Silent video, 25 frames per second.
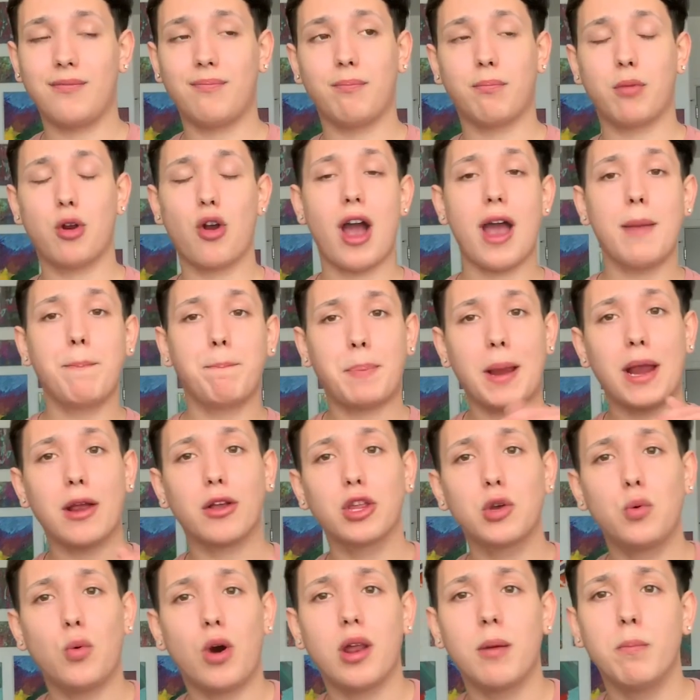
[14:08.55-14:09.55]
Bro, I
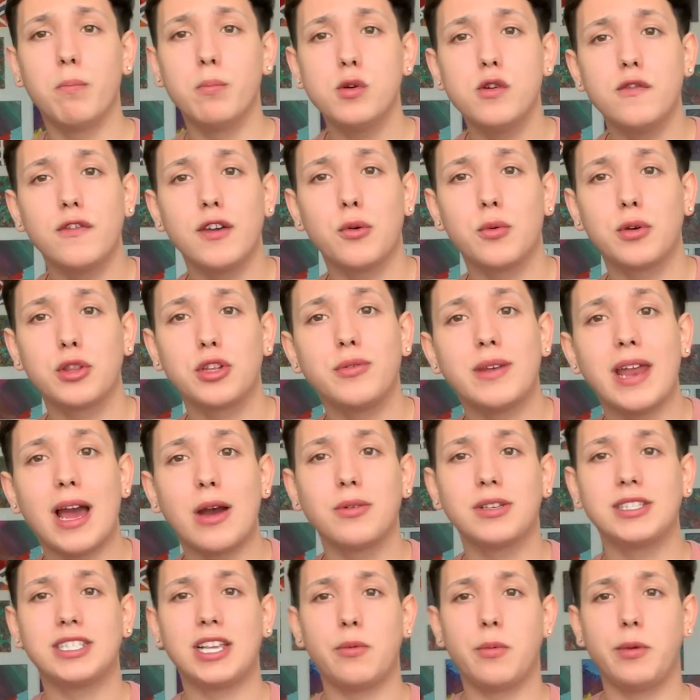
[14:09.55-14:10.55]
barely want to move in with you. Now
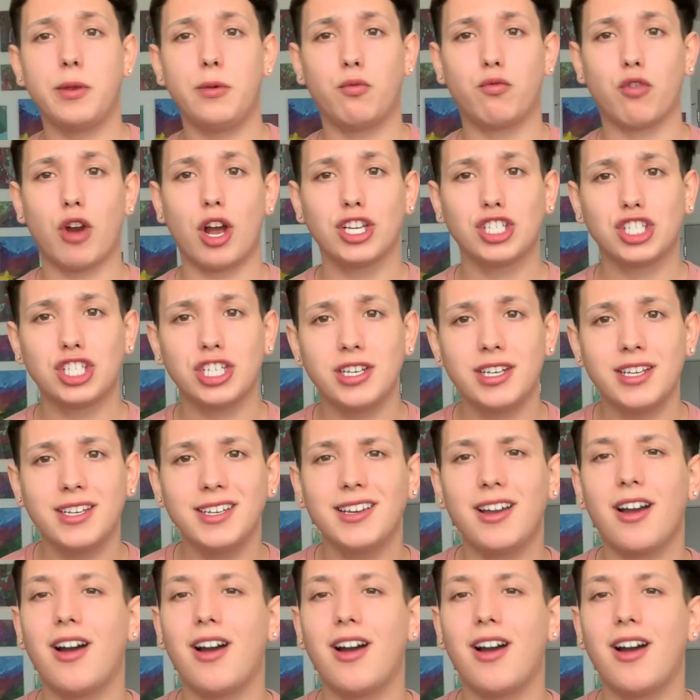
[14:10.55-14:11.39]
we say we rushing it?